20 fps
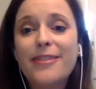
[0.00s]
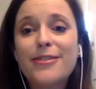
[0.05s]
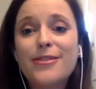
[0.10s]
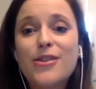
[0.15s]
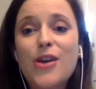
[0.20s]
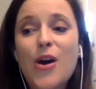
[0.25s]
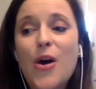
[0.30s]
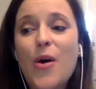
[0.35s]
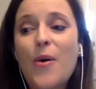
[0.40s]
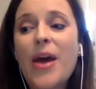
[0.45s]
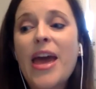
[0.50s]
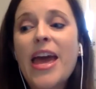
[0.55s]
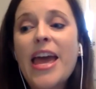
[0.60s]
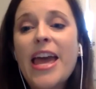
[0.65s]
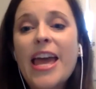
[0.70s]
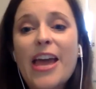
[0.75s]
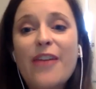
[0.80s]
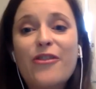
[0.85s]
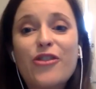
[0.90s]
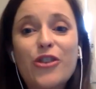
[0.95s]
So
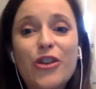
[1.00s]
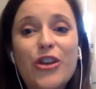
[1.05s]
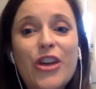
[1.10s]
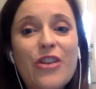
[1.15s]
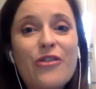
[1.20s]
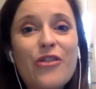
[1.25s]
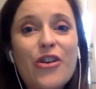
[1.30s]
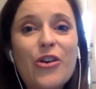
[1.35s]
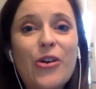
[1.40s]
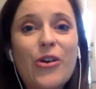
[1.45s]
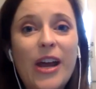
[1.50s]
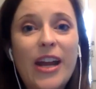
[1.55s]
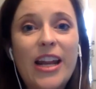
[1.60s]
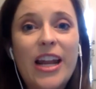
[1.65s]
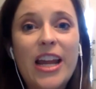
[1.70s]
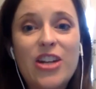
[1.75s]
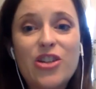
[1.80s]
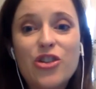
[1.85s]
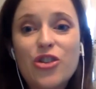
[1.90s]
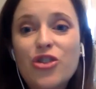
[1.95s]
if you're looking for a great
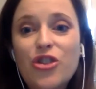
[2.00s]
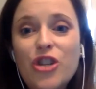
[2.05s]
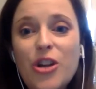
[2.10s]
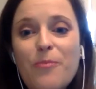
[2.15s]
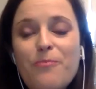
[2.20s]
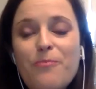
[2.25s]
internship,